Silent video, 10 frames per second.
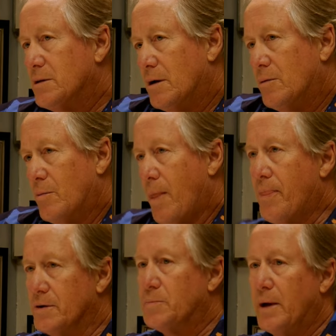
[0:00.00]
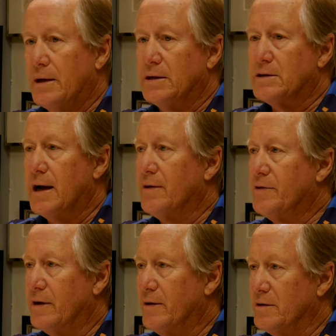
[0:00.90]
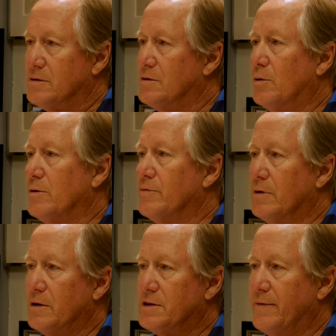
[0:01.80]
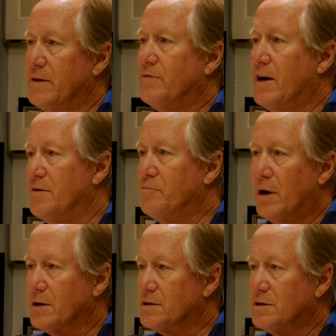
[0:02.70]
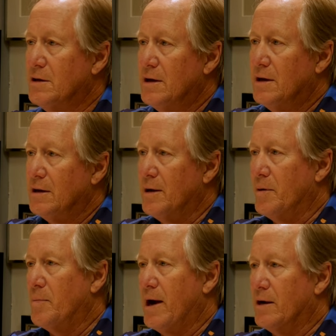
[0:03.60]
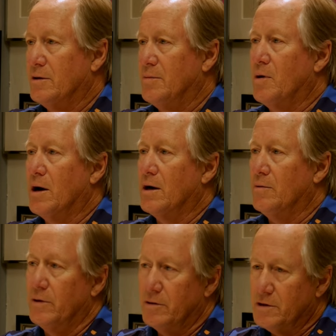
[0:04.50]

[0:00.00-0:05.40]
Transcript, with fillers: you don't want those paintings out there that sold for seventy-five bucks coming back on the market when you're